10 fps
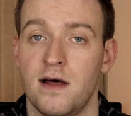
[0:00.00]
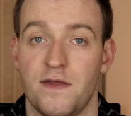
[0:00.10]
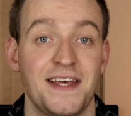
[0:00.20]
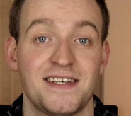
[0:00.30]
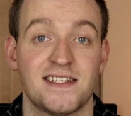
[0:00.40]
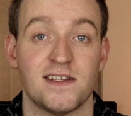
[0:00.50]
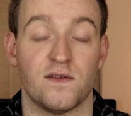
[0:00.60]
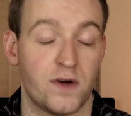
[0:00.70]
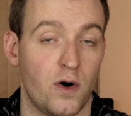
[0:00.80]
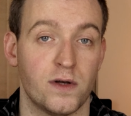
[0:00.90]
This,
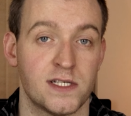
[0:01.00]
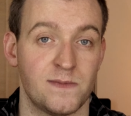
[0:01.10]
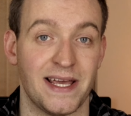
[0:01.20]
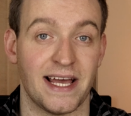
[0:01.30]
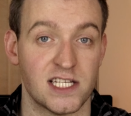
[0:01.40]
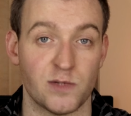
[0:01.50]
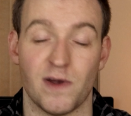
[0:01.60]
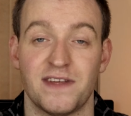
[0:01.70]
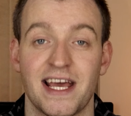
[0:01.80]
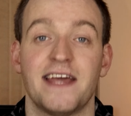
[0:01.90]
of course, being a
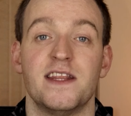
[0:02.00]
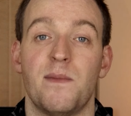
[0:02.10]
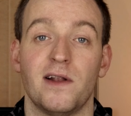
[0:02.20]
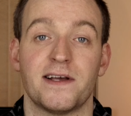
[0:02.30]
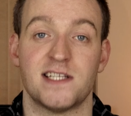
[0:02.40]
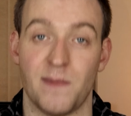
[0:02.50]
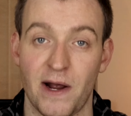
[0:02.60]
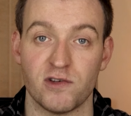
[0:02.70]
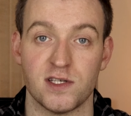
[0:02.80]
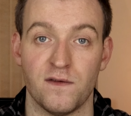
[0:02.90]
swift kick in the bollocks to
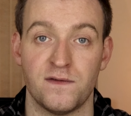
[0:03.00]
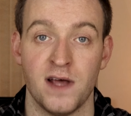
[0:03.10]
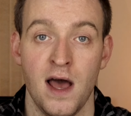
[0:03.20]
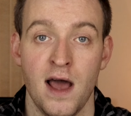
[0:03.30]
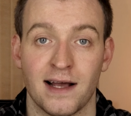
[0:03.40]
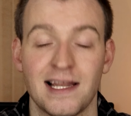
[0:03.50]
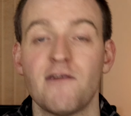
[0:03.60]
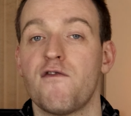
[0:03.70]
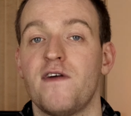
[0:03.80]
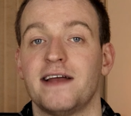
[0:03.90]
Microsoft,
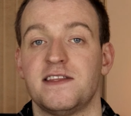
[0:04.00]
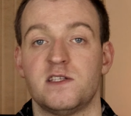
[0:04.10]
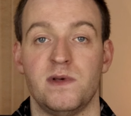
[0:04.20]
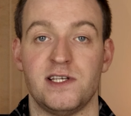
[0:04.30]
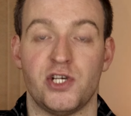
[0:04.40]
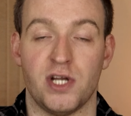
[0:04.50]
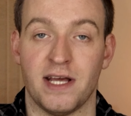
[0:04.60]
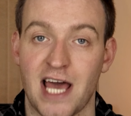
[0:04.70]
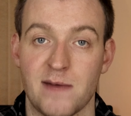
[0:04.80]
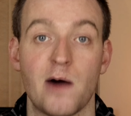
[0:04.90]
clarified this position
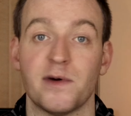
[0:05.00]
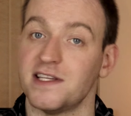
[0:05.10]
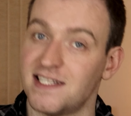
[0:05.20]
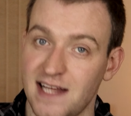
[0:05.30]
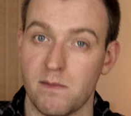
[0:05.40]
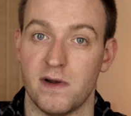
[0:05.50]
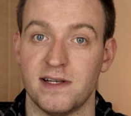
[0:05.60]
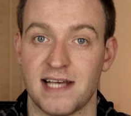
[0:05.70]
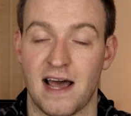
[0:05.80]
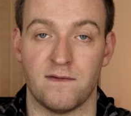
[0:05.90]
and came out with a
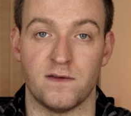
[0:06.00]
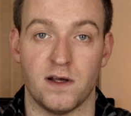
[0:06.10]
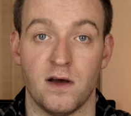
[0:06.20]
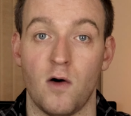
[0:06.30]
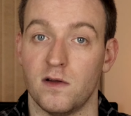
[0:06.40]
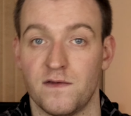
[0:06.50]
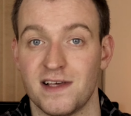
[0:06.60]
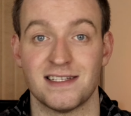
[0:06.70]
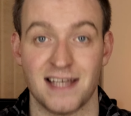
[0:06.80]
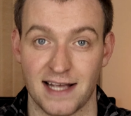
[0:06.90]
statement after all of
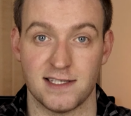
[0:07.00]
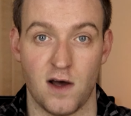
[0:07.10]
this kicked